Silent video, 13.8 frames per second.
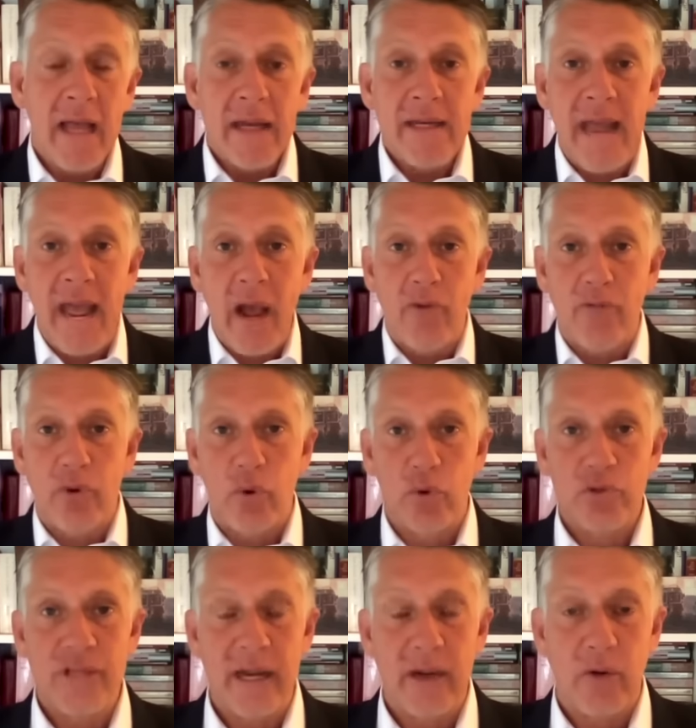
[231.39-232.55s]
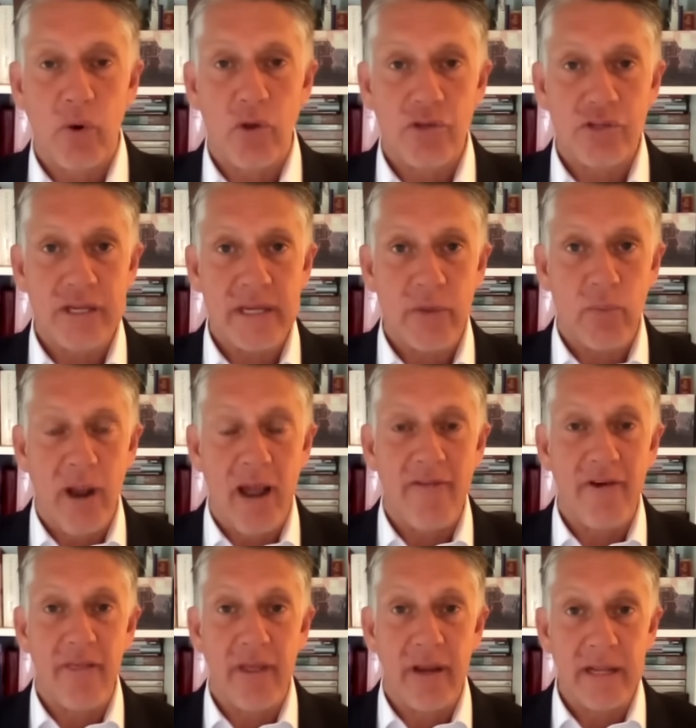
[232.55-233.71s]
Now, of course, that crossing in
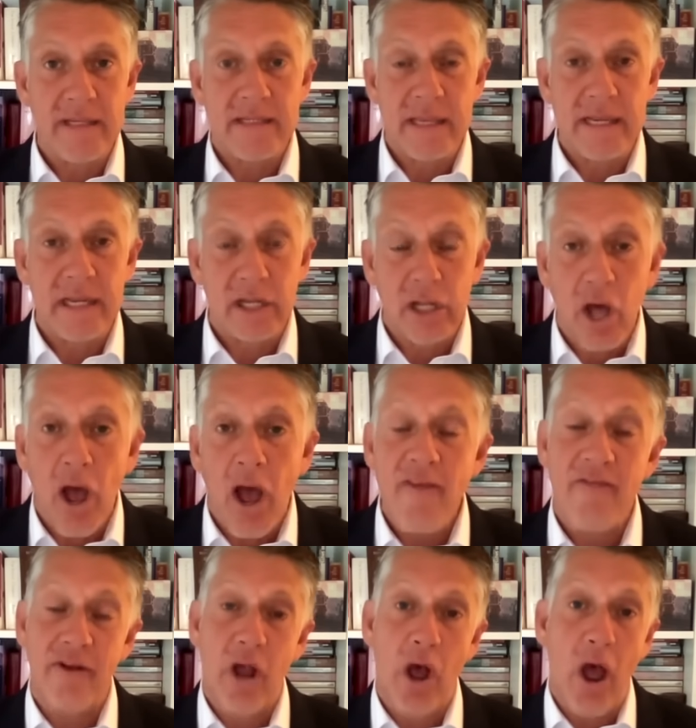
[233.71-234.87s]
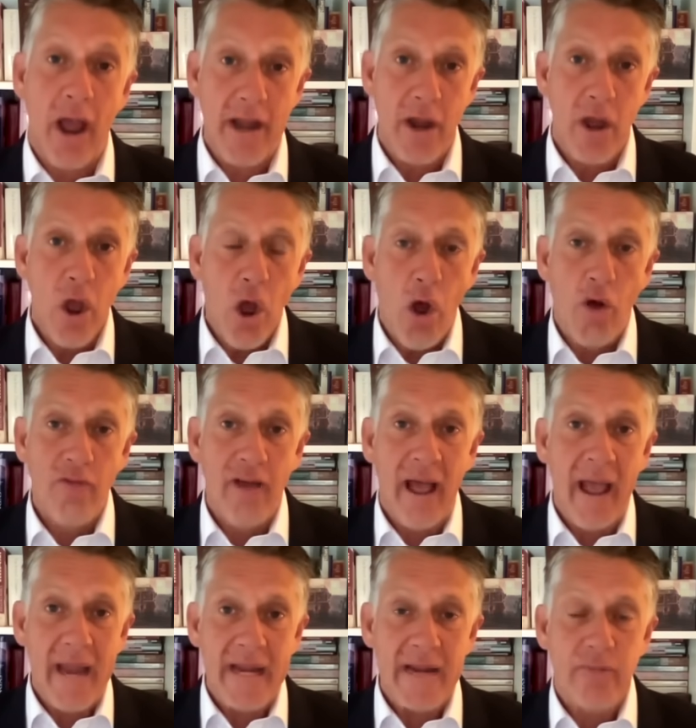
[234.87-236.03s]
Rafah that is the lifeline of
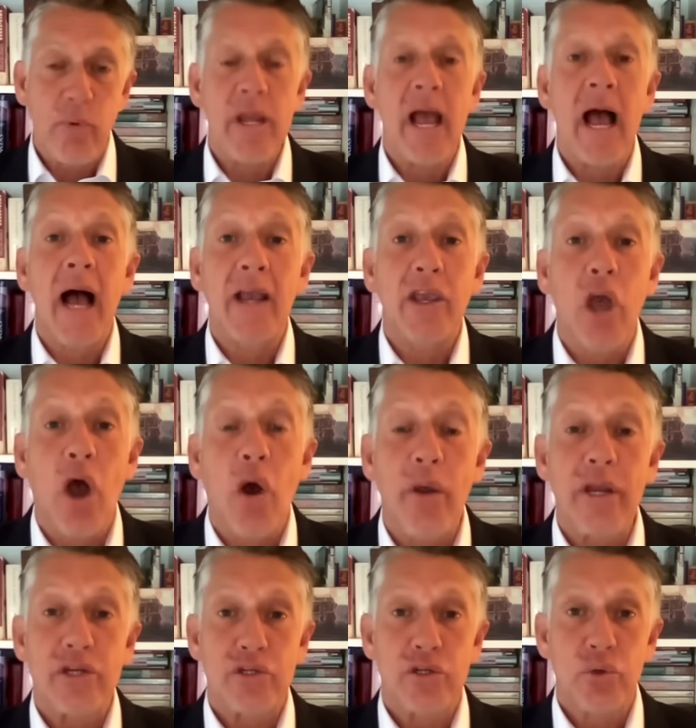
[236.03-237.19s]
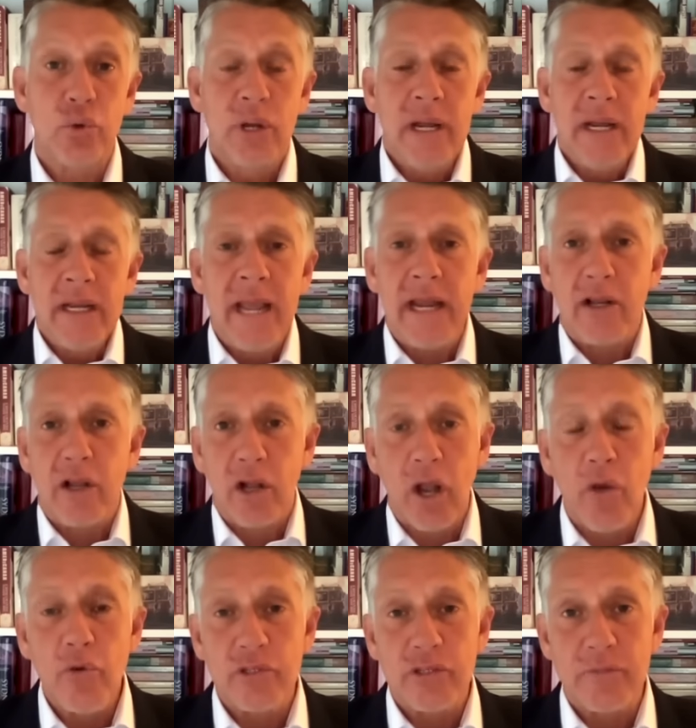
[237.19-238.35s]
aid. If we are going to get
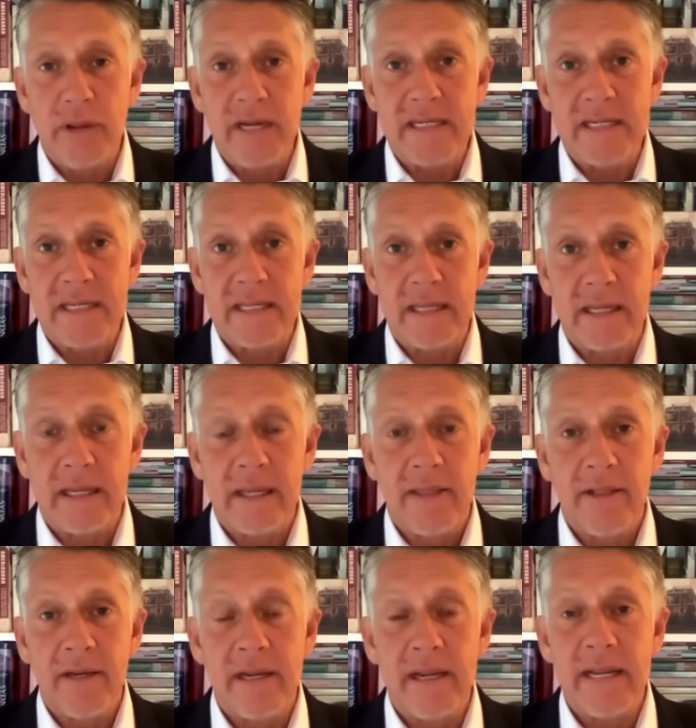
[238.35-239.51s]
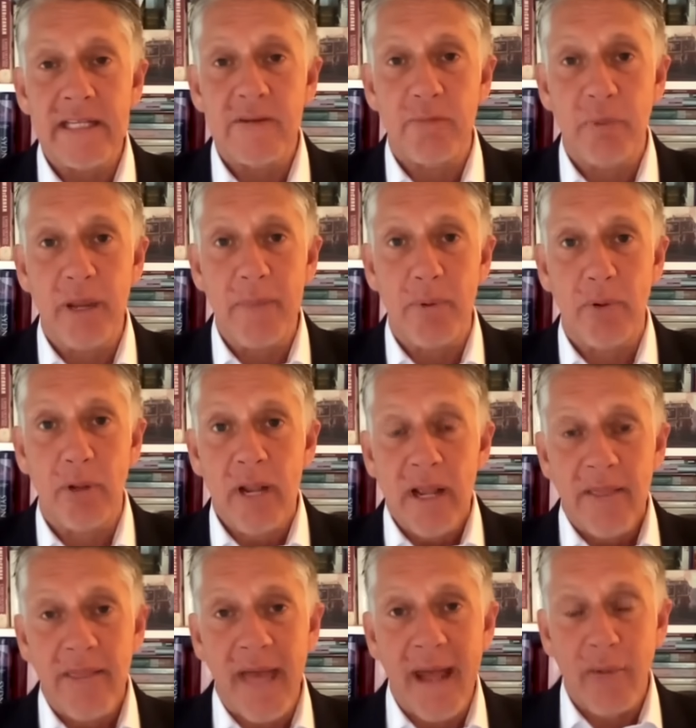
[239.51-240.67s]
close to meeting the, the needs of people,
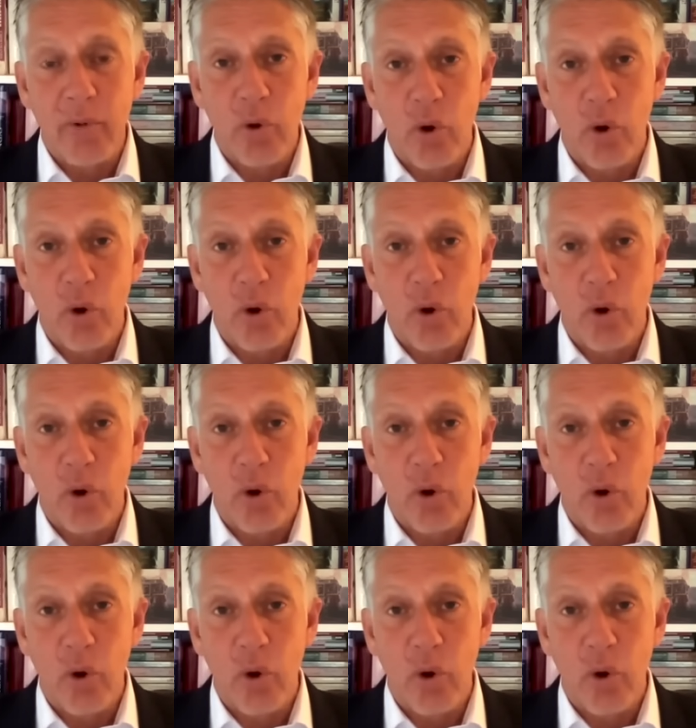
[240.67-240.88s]
that